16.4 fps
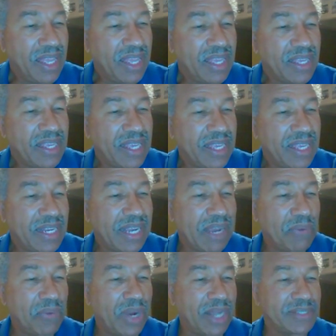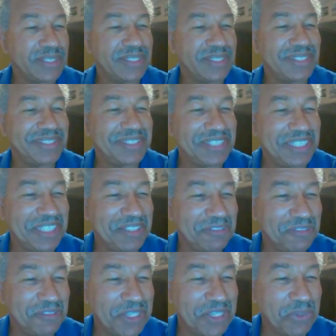Can I watch the
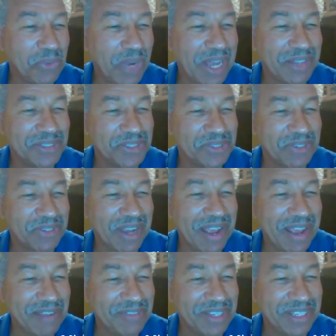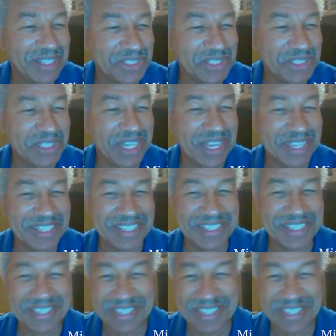TV while driving, Shannon?